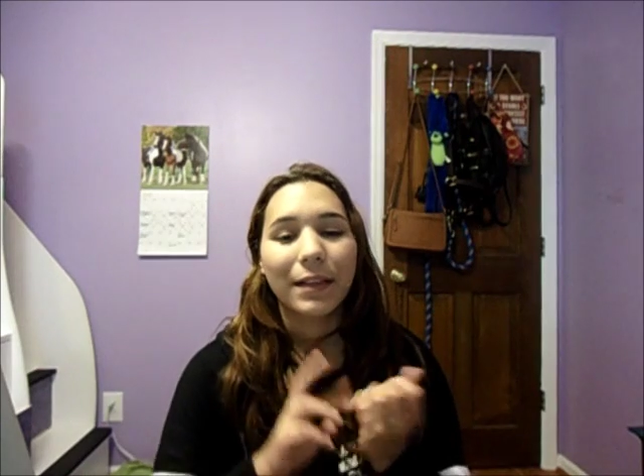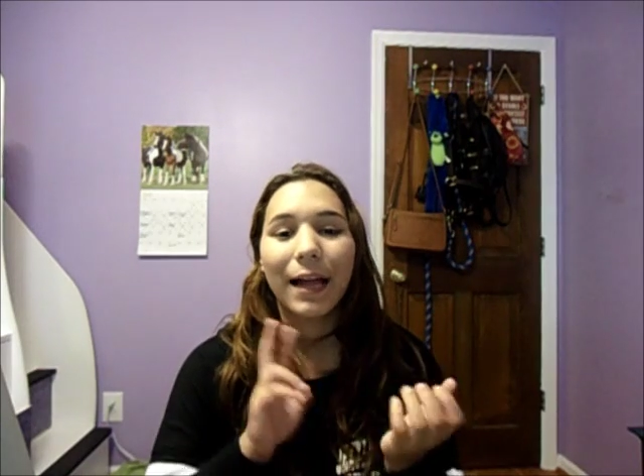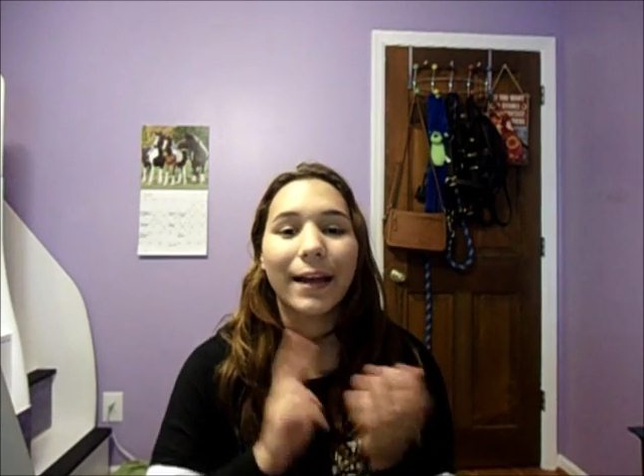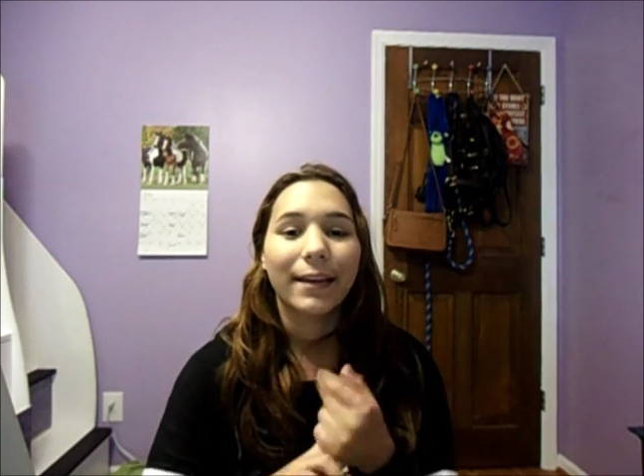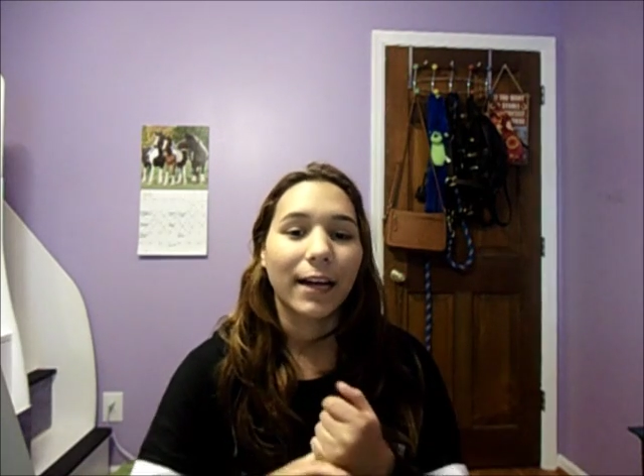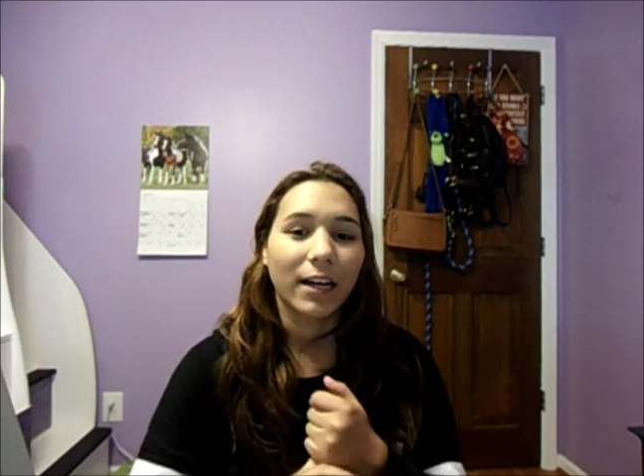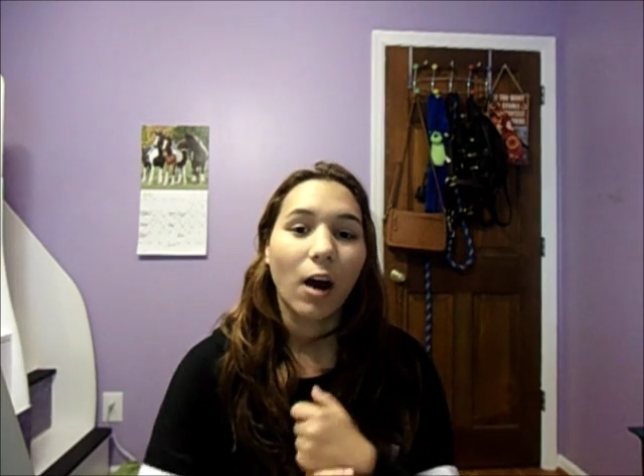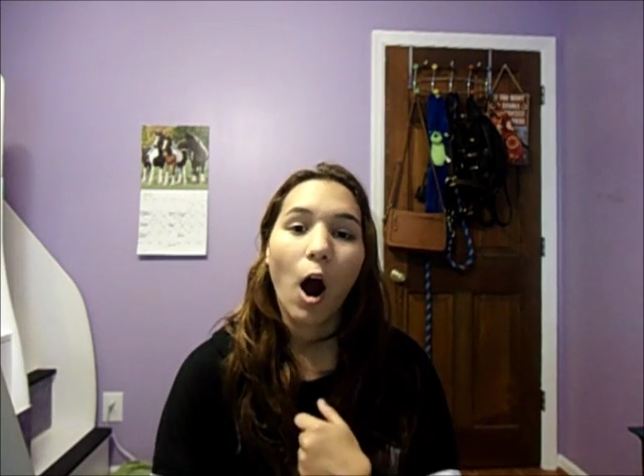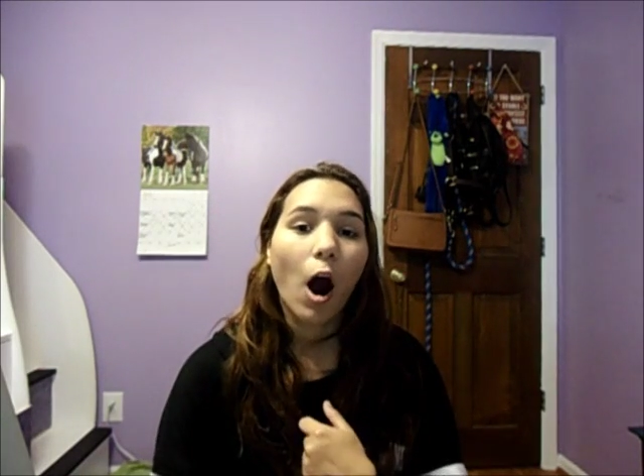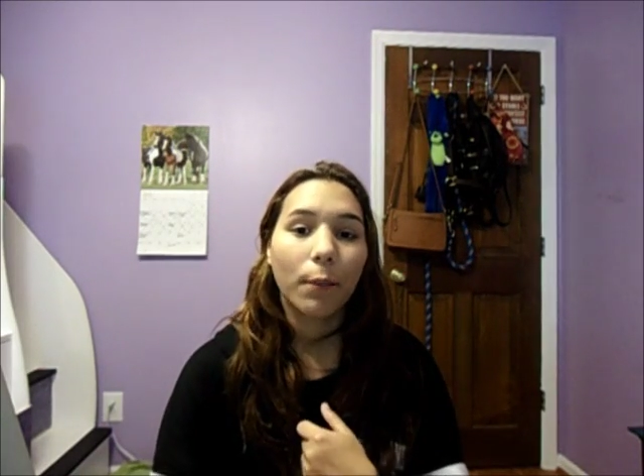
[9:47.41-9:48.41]
like, and
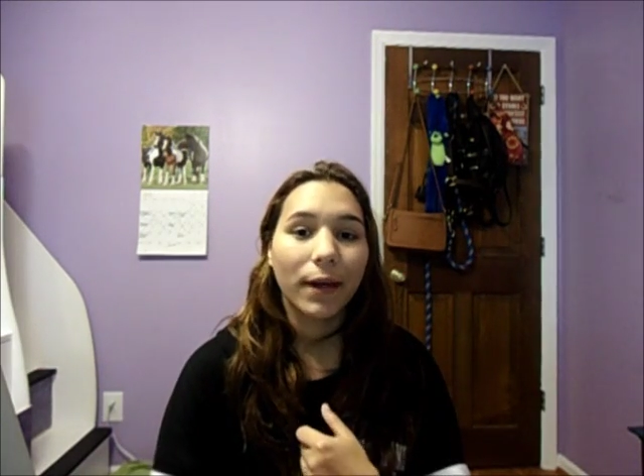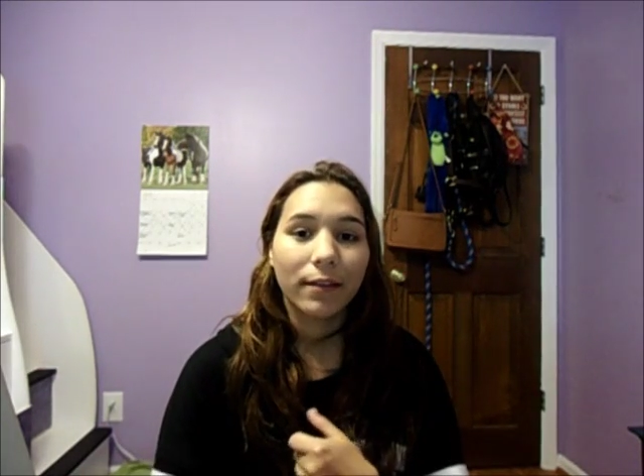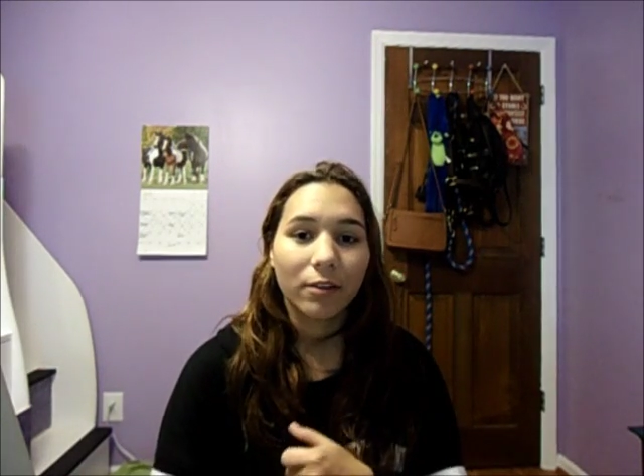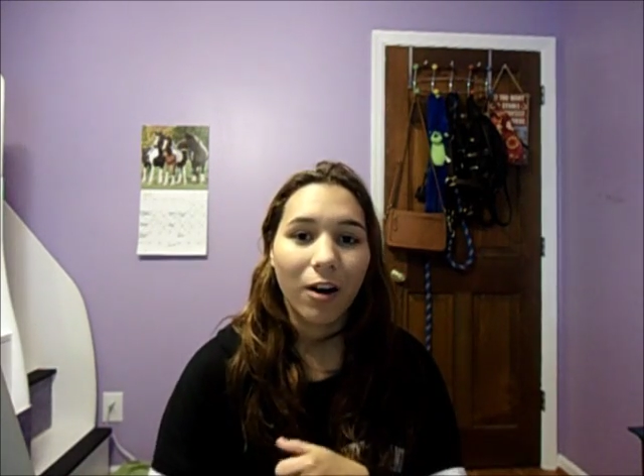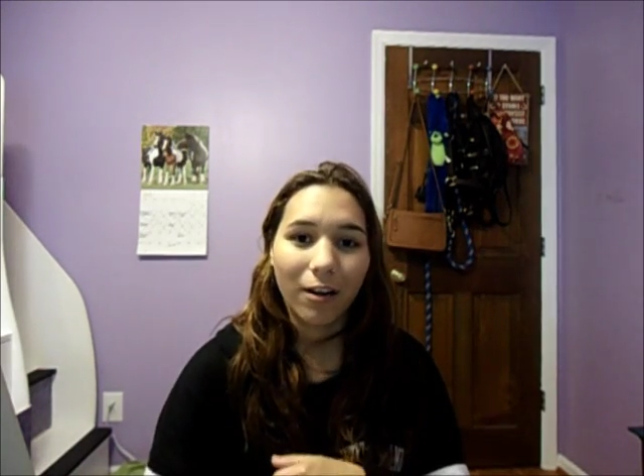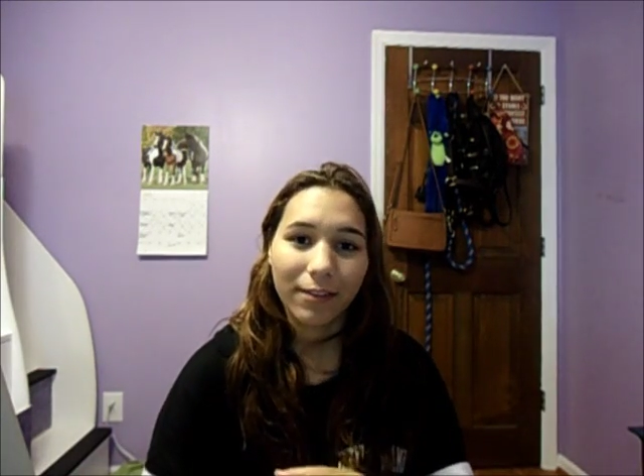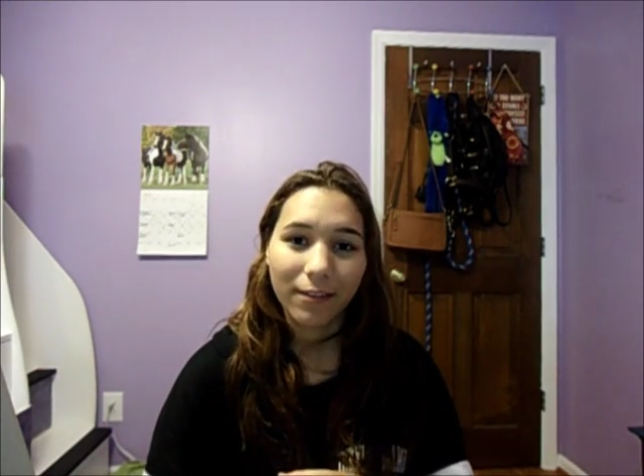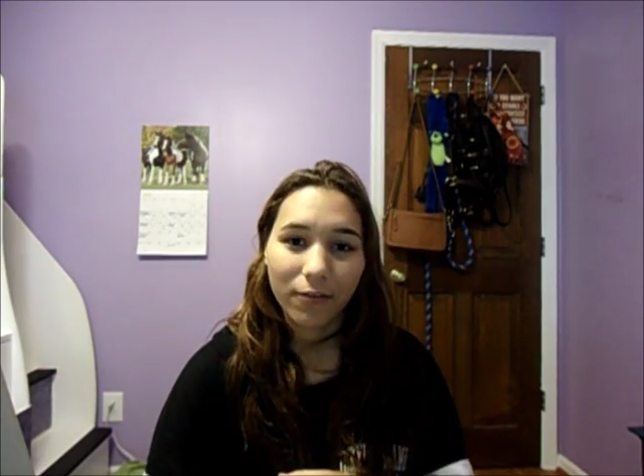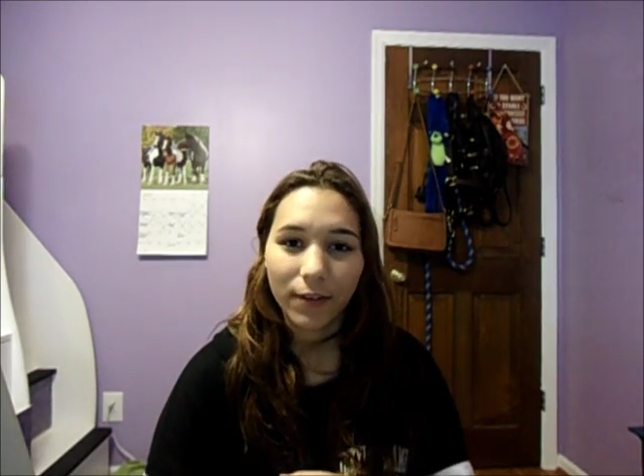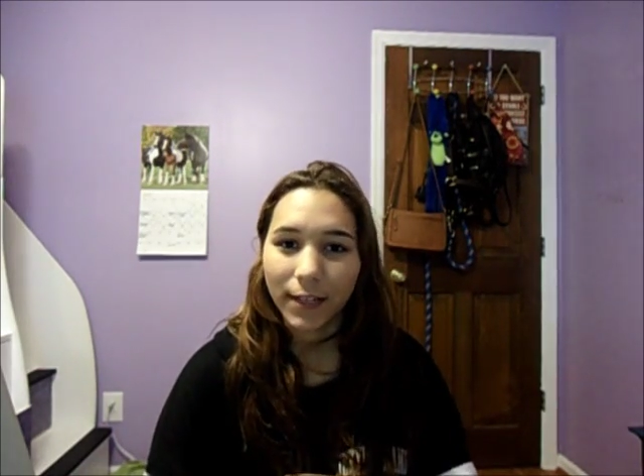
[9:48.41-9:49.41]
comment on this
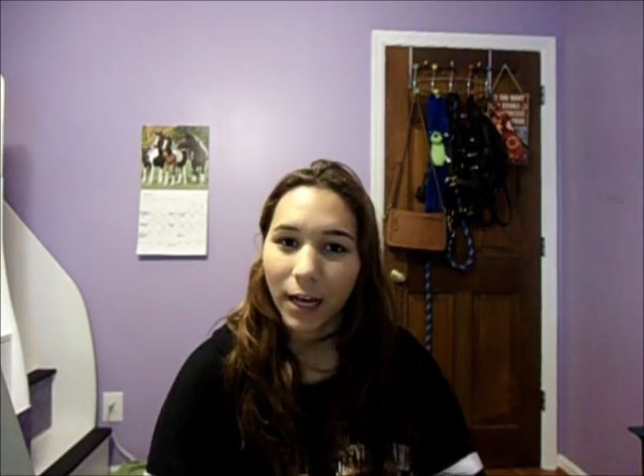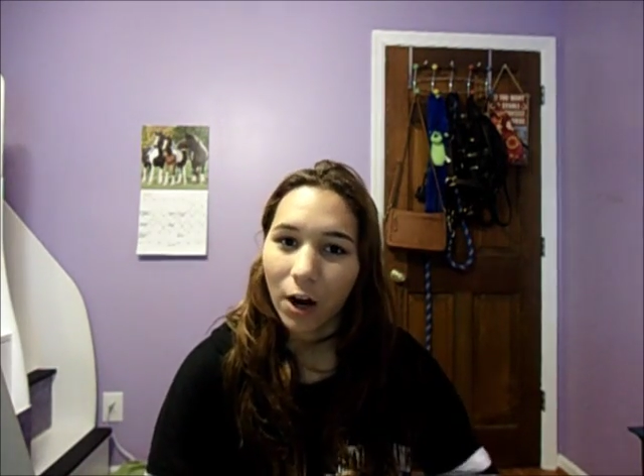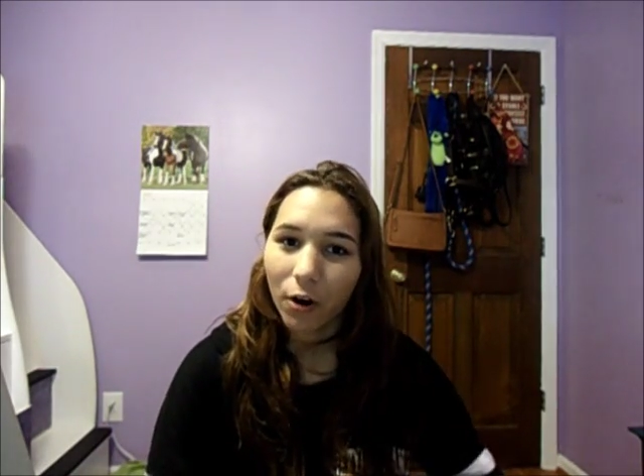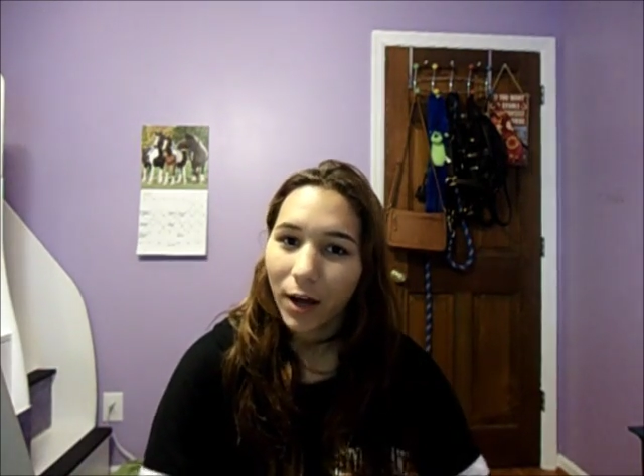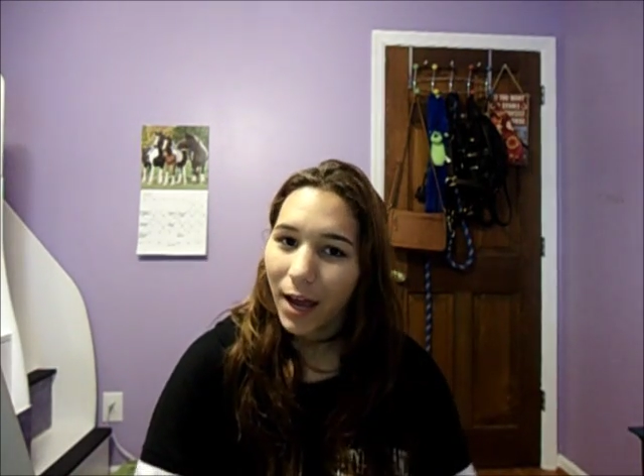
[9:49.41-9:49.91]
video,